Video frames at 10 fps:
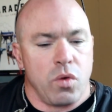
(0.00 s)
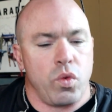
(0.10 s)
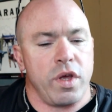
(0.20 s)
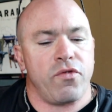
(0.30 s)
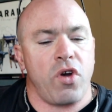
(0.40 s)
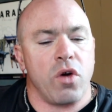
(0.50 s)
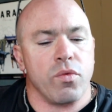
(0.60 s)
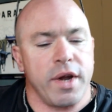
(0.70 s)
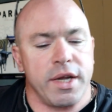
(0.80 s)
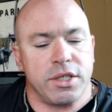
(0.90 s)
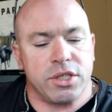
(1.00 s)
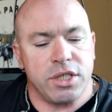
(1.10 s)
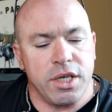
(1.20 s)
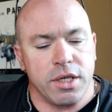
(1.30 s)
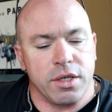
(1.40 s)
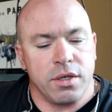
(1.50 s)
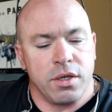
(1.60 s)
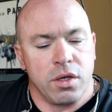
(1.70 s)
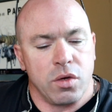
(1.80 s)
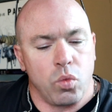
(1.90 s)
We've already seen
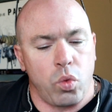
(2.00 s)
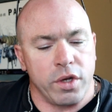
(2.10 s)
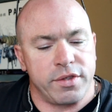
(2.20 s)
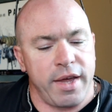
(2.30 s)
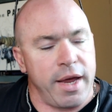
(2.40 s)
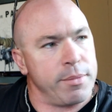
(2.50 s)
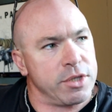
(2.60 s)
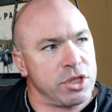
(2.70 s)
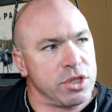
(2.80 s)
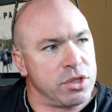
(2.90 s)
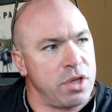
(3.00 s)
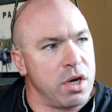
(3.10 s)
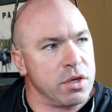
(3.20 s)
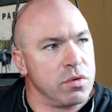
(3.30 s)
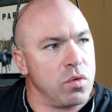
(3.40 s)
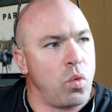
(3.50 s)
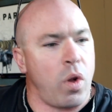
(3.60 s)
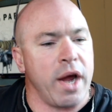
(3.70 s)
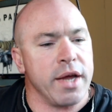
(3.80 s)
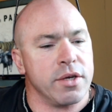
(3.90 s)
what damage is done.
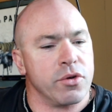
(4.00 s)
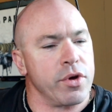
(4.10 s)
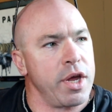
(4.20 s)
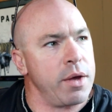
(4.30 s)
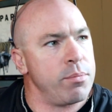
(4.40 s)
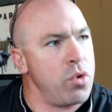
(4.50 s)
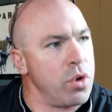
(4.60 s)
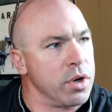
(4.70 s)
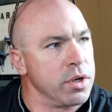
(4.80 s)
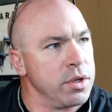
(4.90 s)
Why create more?